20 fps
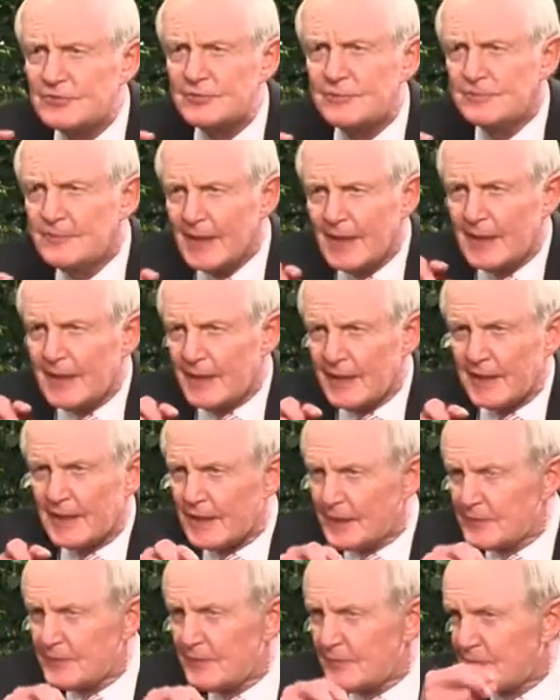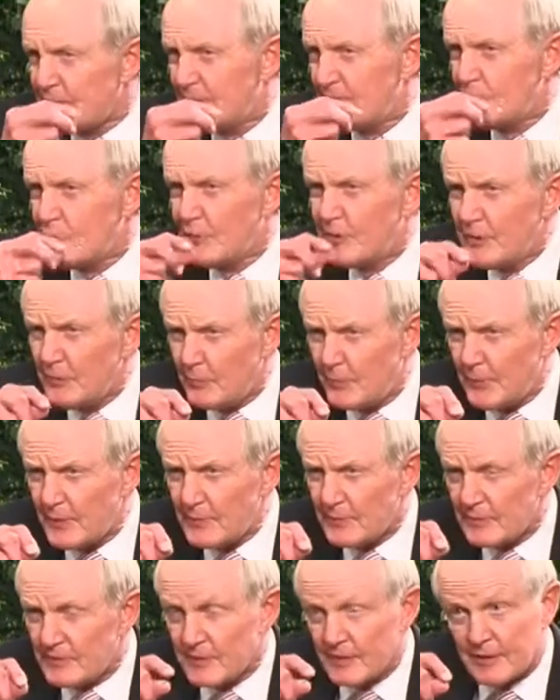When you
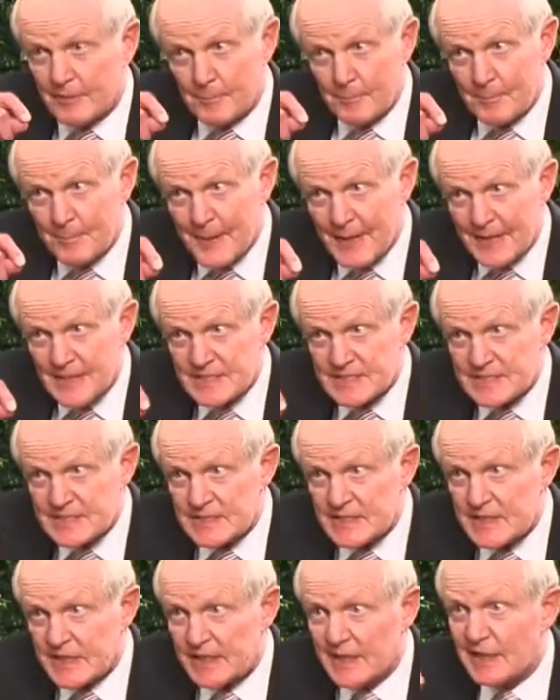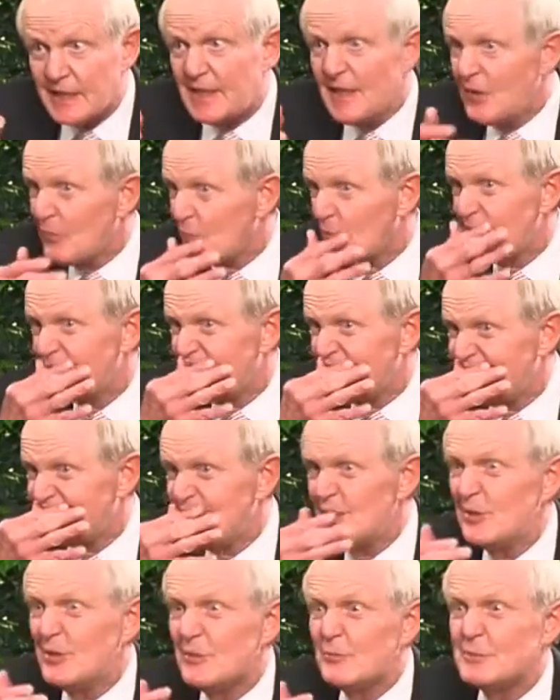put the medicine in, was it
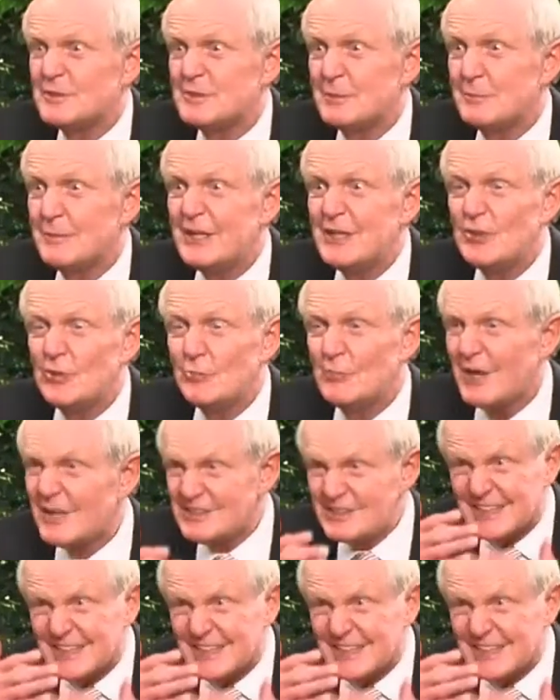be too much?